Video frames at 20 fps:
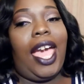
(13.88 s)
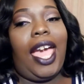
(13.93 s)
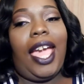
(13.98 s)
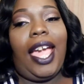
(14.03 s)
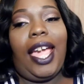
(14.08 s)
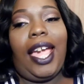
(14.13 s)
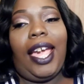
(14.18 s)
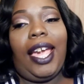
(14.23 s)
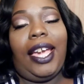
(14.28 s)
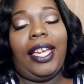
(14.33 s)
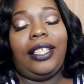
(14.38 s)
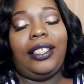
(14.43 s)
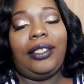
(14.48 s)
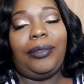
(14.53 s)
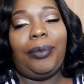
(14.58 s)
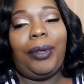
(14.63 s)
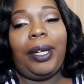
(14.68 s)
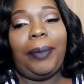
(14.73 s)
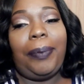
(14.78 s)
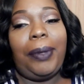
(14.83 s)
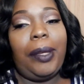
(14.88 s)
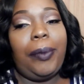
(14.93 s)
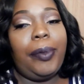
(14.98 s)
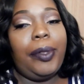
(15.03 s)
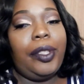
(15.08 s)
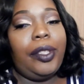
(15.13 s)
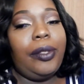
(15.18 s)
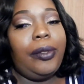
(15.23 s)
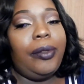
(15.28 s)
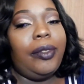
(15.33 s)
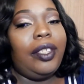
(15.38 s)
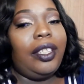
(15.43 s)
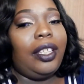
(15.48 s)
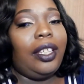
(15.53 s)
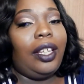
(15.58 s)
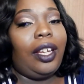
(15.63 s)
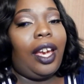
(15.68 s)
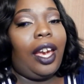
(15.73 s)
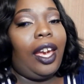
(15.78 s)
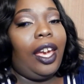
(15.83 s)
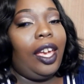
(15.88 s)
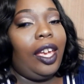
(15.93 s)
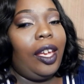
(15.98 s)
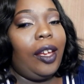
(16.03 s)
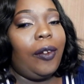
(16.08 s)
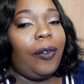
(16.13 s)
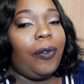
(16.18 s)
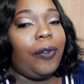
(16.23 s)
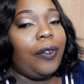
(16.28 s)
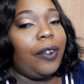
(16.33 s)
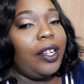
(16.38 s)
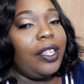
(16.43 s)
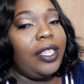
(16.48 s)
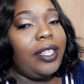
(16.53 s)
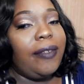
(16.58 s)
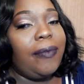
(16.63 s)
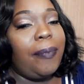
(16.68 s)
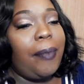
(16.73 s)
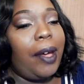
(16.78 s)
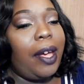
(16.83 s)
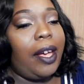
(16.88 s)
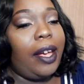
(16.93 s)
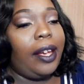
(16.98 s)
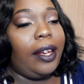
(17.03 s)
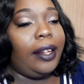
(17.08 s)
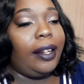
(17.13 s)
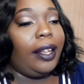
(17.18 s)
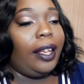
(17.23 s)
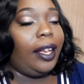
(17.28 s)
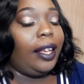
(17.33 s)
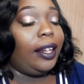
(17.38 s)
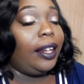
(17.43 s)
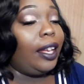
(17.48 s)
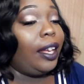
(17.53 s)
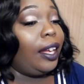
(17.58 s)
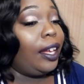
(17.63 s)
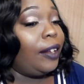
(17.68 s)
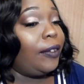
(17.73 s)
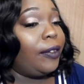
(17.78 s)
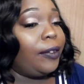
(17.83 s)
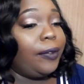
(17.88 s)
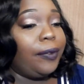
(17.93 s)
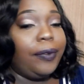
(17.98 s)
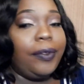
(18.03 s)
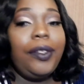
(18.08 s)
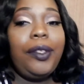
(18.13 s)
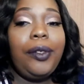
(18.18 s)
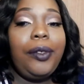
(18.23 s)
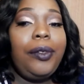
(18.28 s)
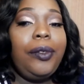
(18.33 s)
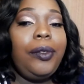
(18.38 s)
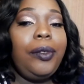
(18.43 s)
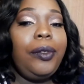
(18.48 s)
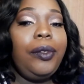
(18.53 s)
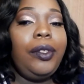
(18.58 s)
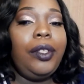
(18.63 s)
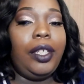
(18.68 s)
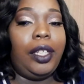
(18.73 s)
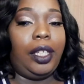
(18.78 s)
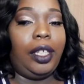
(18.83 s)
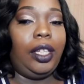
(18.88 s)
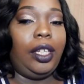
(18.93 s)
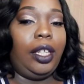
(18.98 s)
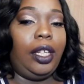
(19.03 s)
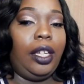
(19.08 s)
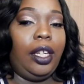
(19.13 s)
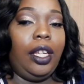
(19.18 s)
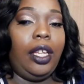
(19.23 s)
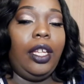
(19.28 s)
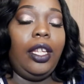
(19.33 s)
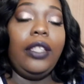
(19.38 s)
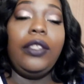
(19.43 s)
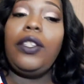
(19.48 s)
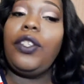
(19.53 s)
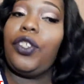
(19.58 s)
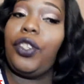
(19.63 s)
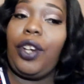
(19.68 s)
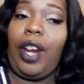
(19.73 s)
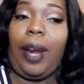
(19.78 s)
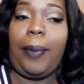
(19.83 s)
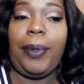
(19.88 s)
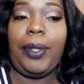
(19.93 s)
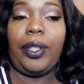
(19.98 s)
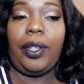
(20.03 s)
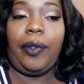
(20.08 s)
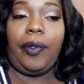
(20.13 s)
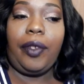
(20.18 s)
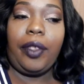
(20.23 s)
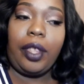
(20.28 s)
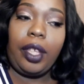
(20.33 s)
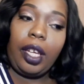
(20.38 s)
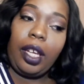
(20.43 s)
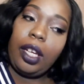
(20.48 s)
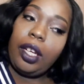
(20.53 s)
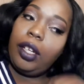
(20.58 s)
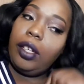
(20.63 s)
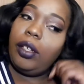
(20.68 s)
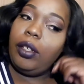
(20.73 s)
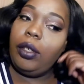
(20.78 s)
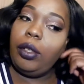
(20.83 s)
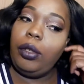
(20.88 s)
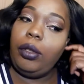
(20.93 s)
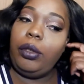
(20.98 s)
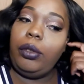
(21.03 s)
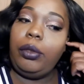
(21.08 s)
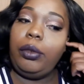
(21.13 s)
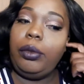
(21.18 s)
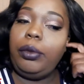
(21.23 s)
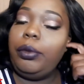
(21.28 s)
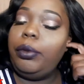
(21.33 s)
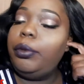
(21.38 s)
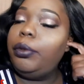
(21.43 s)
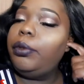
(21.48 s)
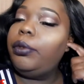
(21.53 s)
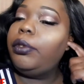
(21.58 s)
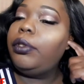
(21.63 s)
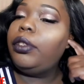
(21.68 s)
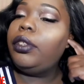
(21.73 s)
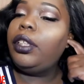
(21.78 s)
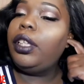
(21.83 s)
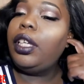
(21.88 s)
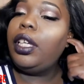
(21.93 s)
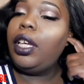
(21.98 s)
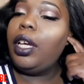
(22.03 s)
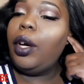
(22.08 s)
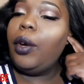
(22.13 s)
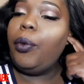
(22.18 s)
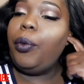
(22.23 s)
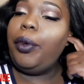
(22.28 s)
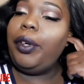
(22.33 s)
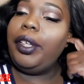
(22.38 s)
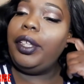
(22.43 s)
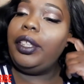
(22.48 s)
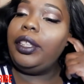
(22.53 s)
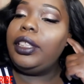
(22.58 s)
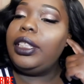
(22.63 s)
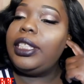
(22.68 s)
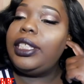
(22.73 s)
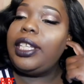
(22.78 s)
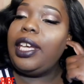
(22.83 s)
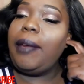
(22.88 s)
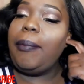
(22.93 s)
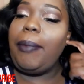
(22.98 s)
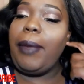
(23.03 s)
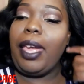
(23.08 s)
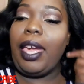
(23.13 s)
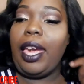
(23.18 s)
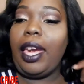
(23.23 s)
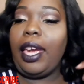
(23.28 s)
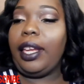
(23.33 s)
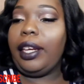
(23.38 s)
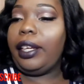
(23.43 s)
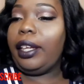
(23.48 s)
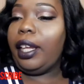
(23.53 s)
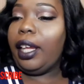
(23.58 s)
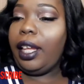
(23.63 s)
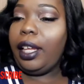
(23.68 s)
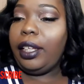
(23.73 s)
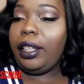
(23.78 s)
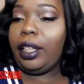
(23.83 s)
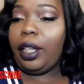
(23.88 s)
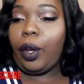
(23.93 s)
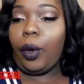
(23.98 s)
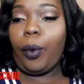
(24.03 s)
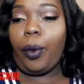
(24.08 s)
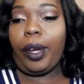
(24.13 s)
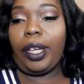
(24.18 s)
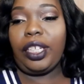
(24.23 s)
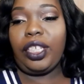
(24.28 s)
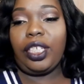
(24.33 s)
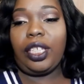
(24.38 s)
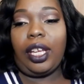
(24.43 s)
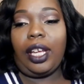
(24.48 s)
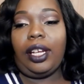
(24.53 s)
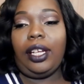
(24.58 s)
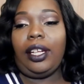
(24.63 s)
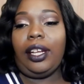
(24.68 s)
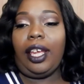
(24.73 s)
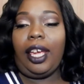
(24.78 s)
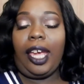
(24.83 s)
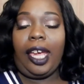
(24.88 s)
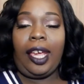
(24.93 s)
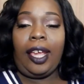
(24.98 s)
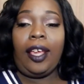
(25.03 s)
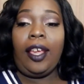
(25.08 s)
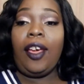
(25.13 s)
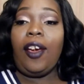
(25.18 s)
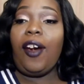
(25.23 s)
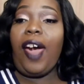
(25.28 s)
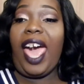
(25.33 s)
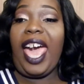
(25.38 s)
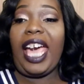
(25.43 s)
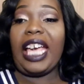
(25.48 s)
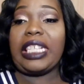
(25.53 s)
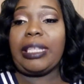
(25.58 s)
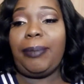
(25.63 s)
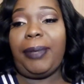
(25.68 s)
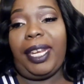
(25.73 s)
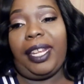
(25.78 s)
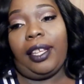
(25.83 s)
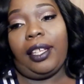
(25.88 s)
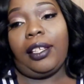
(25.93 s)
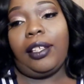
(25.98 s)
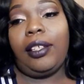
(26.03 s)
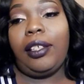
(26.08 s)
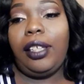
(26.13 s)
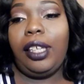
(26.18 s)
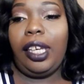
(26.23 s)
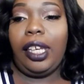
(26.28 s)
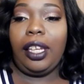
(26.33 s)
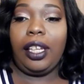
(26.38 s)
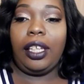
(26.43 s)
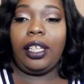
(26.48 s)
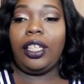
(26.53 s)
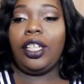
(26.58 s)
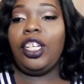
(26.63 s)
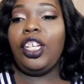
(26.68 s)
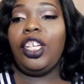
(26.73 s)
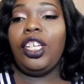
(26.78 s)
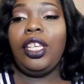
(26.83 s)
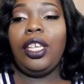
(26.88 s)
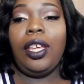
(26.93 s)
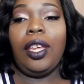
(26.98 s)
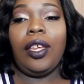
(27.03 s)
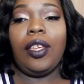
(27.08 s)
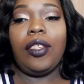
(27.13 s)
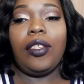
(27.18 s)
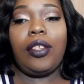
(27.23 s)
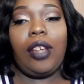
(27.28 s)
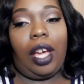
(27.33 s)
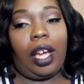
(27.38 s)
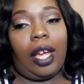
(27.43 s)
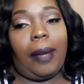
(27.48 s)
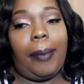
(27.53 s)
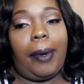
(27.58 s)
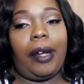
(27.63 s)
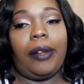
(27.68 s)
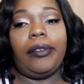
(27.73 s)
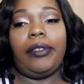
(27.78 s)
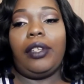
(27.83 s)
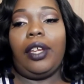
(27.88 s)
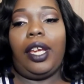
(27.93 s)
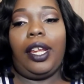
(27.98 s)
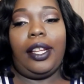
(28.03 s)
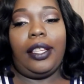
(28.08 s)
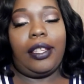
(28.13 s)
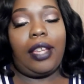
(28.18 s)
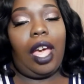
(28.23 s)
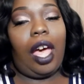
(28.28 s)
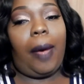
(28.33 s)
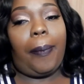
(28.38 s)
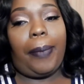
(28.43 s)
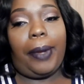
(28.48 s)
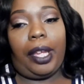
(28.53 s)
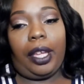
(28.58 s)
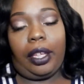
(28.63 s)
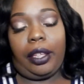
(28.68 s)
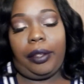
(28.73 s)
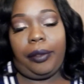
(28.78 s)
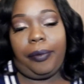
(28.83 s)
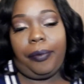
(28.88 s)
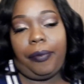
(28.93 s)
And what people do, I have friends of mine and I have a few subscribers over there who will send me in a little question, a little, ask me to either talk about a topic.